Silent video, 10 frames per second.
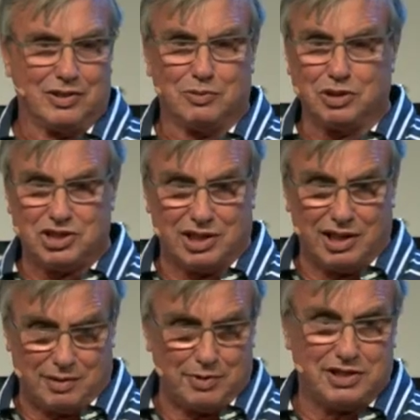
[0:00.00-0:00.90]
would you
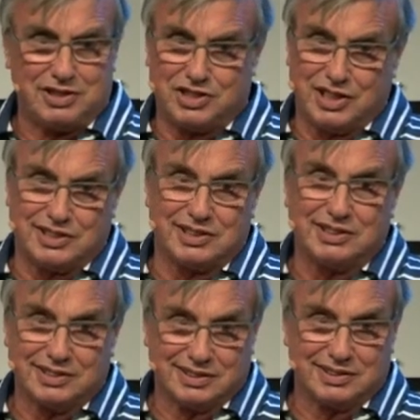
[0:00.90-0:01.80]
lead me to
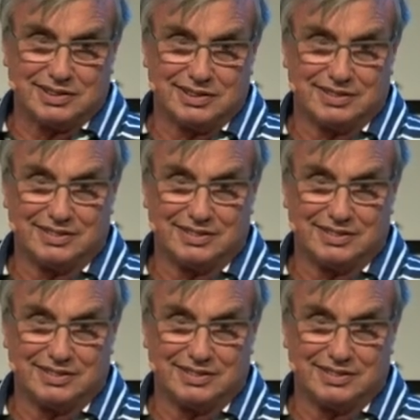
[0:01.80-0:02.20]
Jesus?